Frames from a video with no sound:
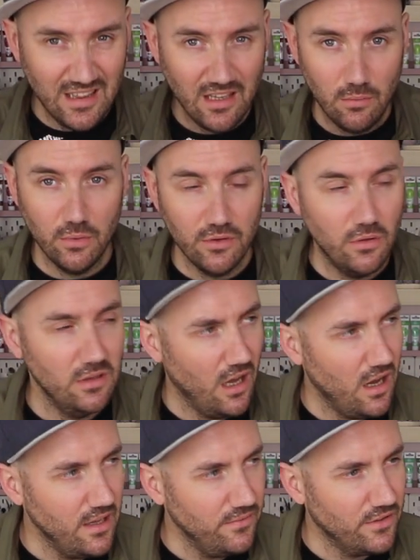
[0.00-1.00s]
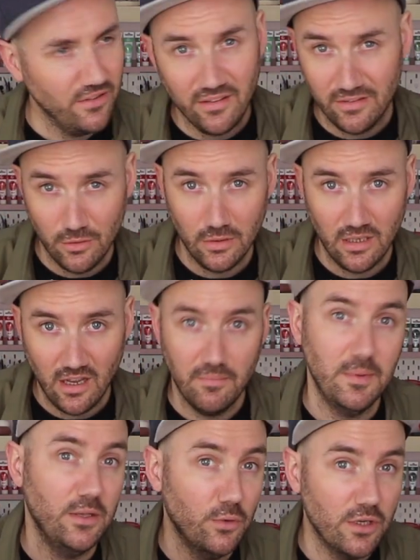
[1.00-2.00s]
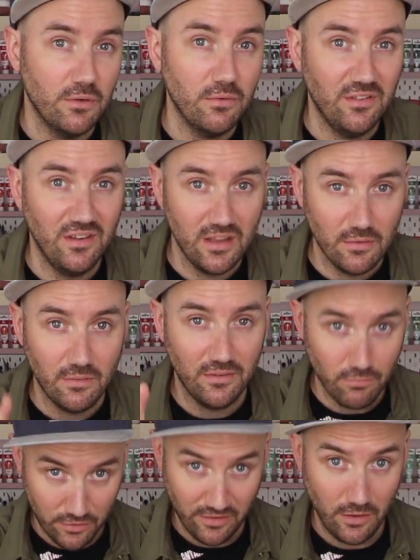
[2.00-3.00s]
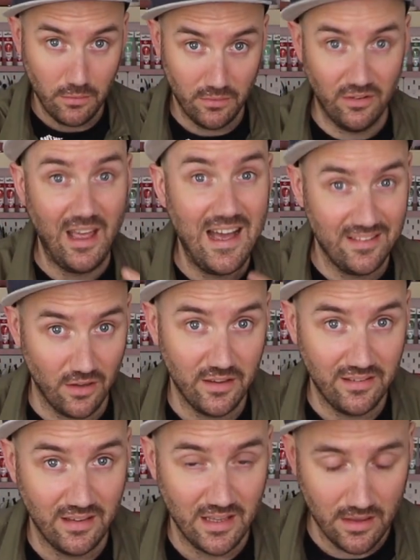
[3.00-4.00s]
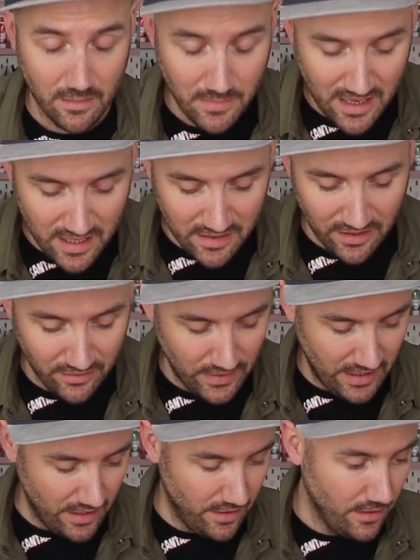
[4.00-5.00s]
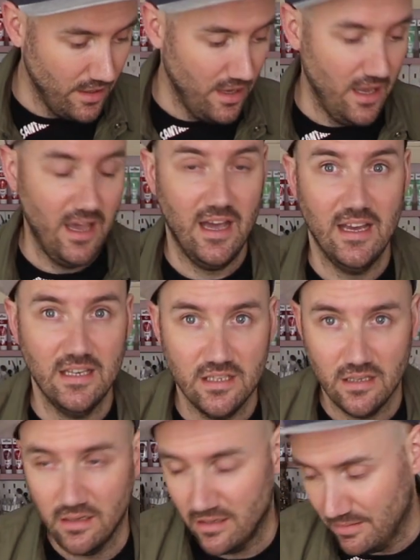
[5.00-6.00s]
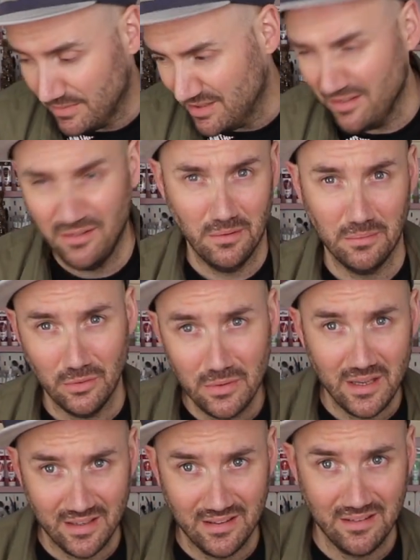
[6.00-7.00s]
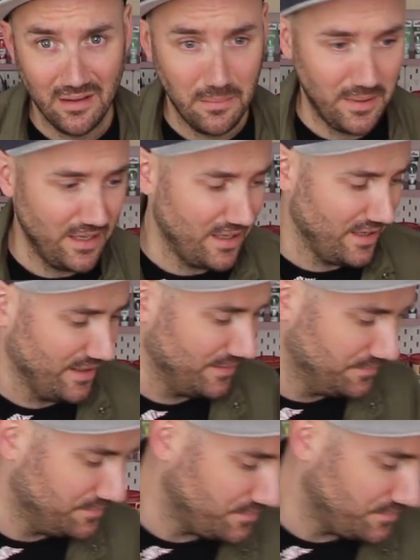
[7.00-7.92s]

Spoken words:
well, not live because it's not live, but you're going to receive the results as I see them in this video, and I'm going to stop talking and start baking.